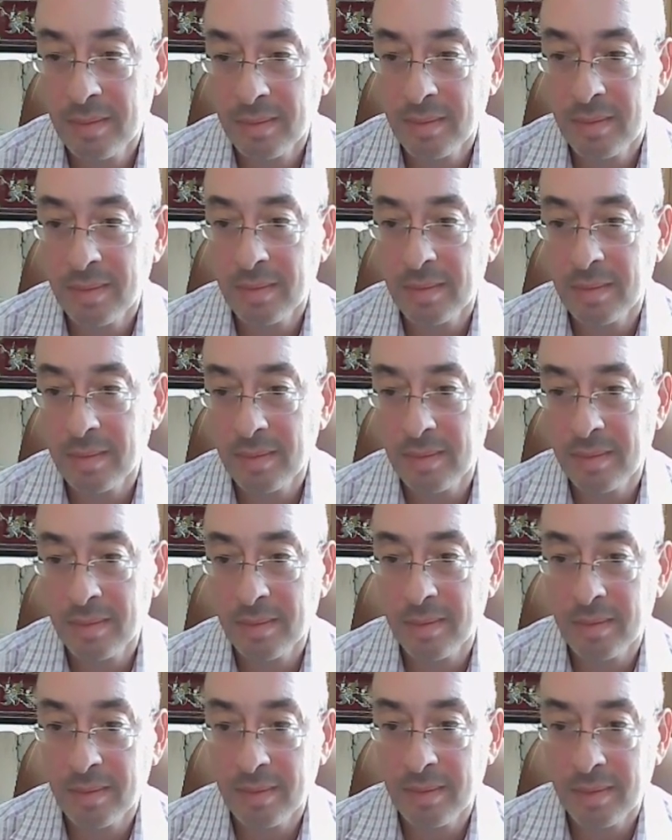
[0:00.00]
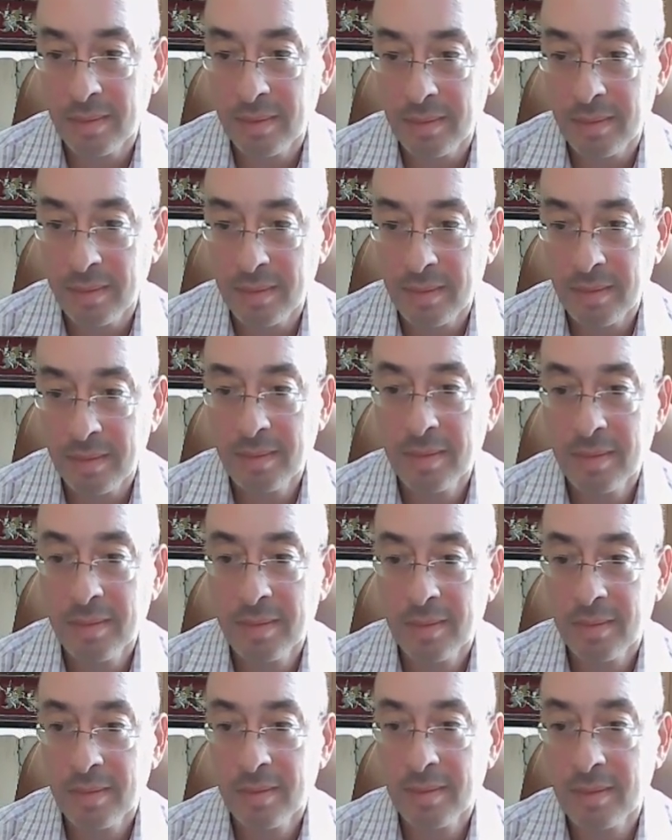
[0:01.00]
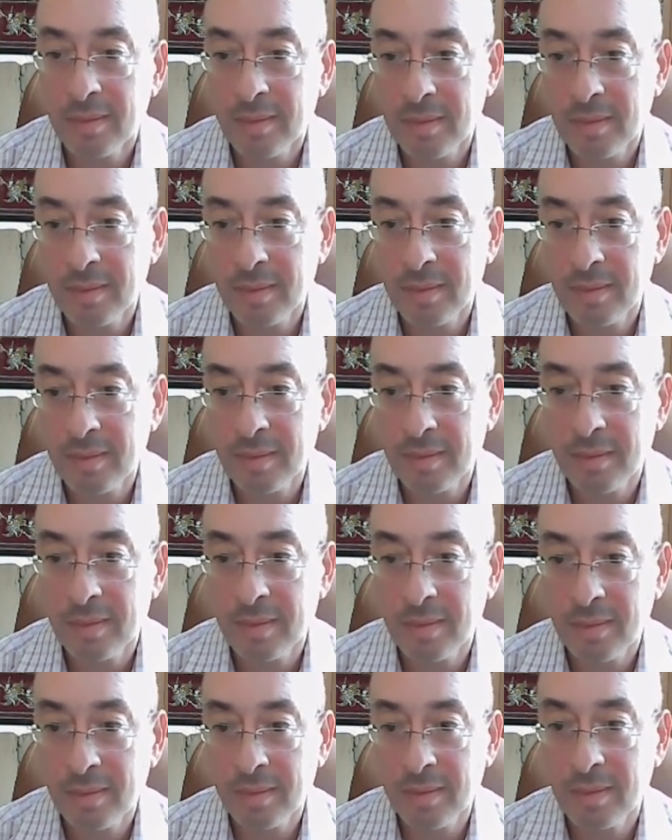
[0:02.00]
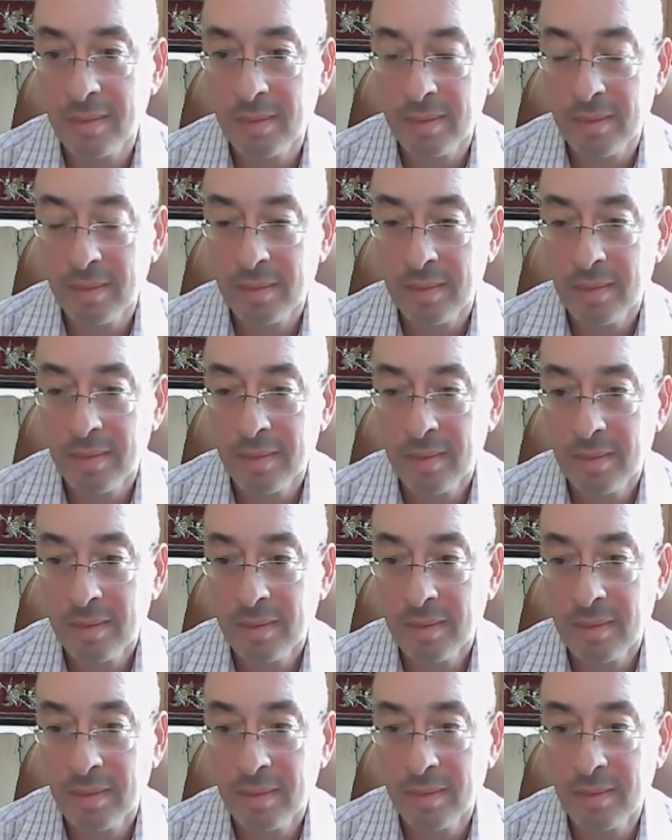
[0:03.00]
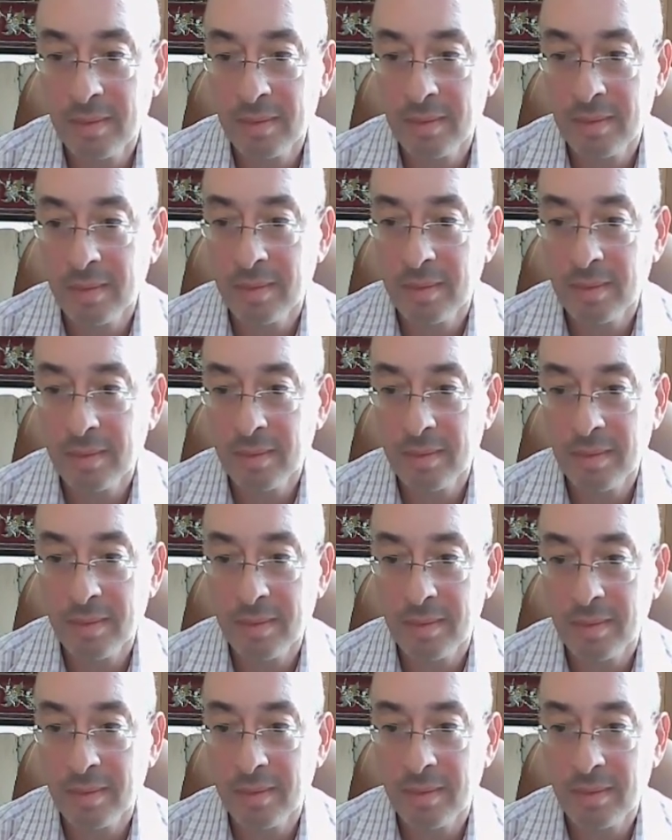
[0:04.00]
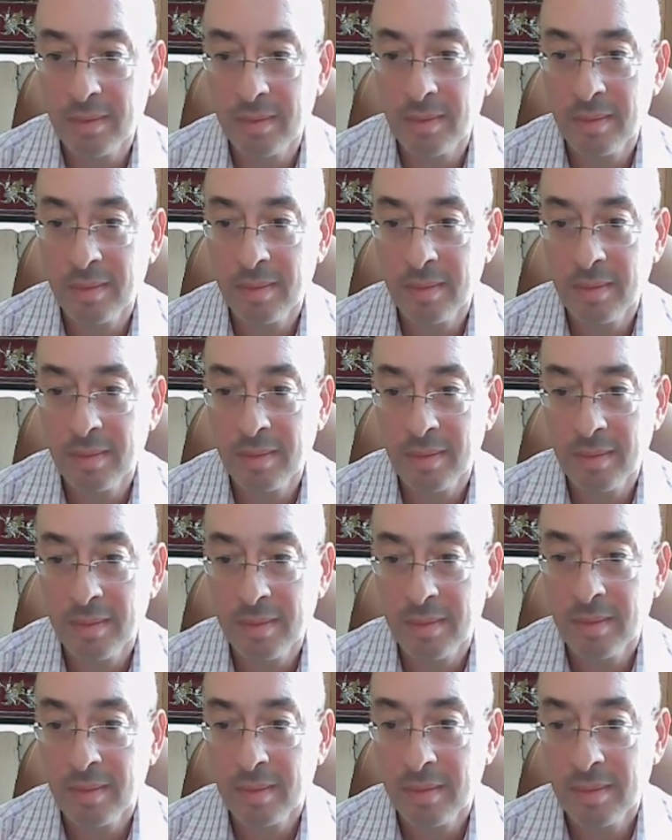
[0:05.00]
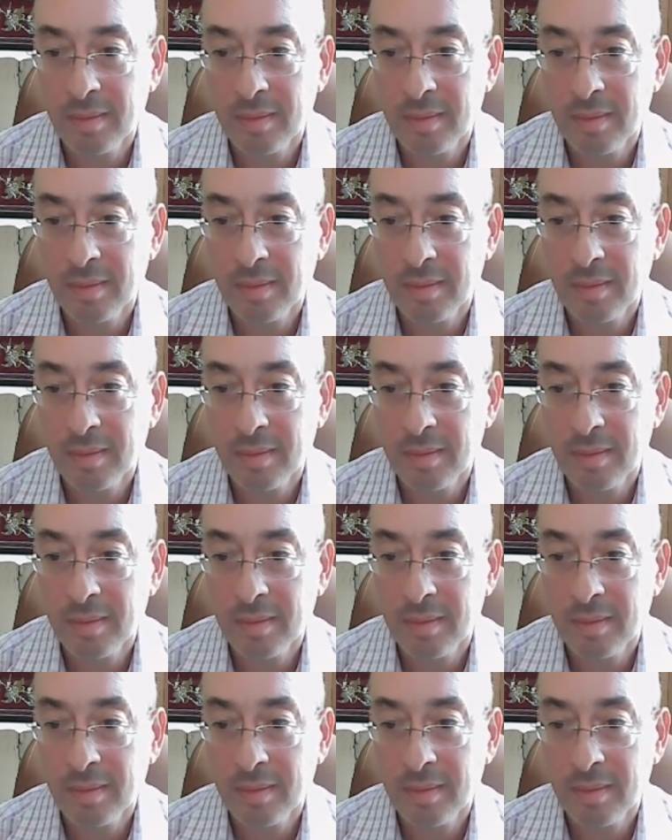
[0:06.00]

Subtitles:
The person shown says nothing.